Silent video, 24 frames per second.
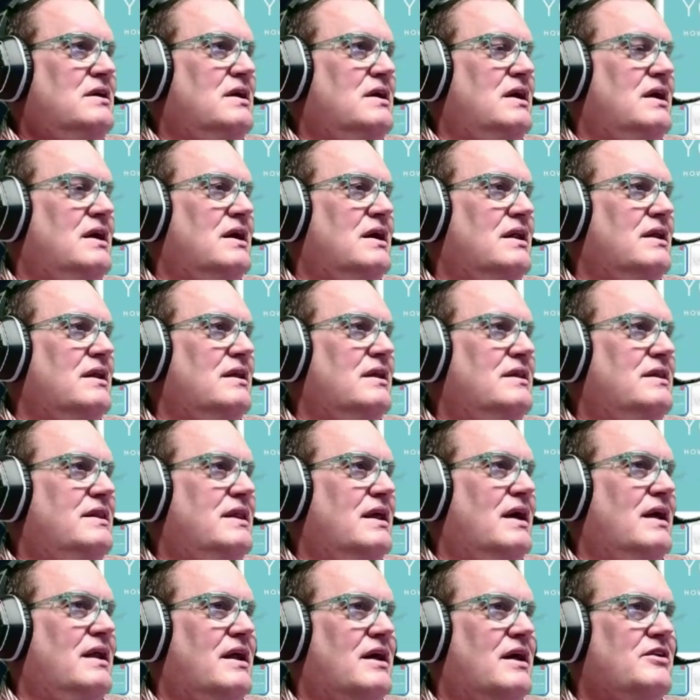And
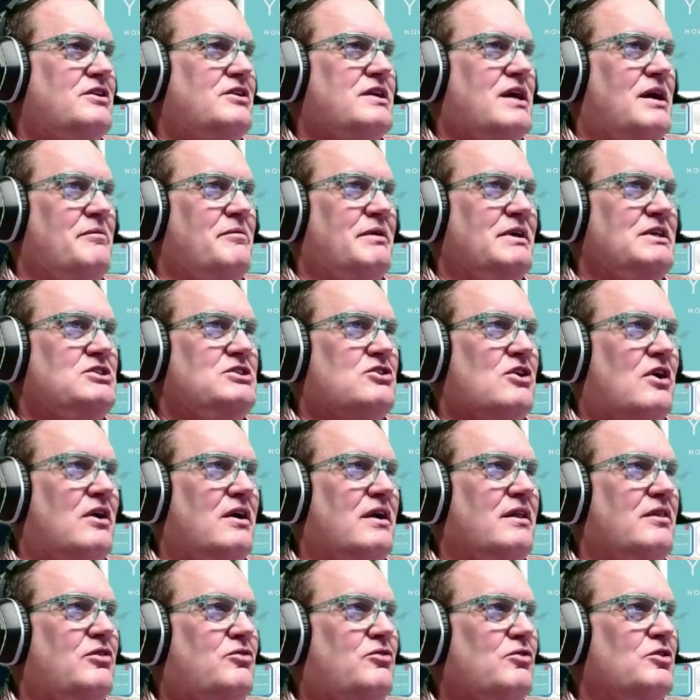another time I
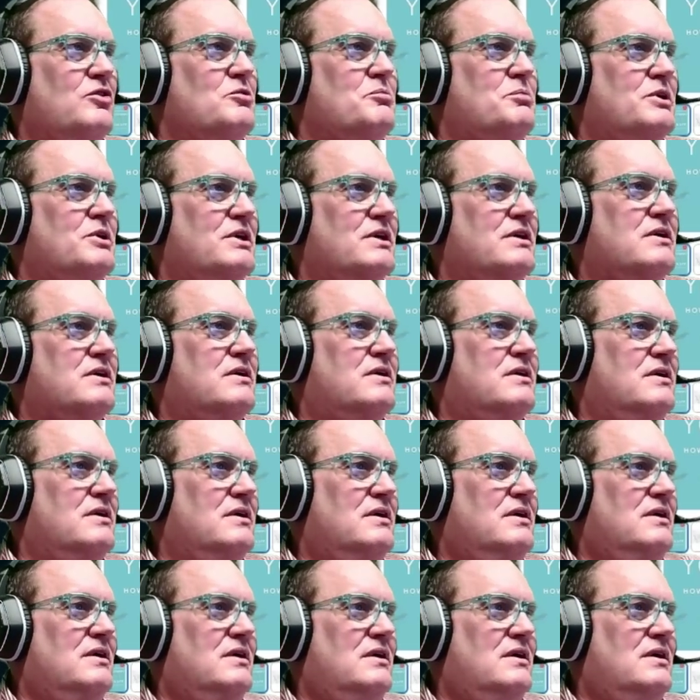started through the book,
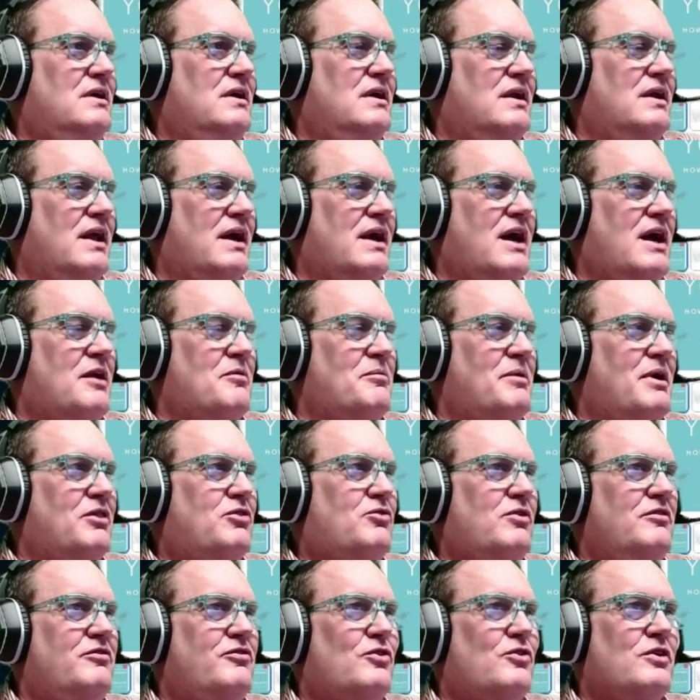and I got about
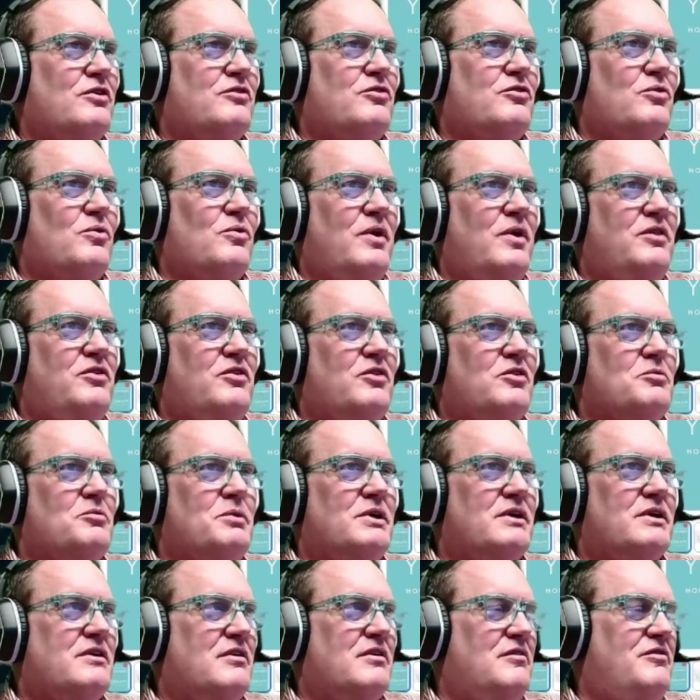three-fourths of the way through the book.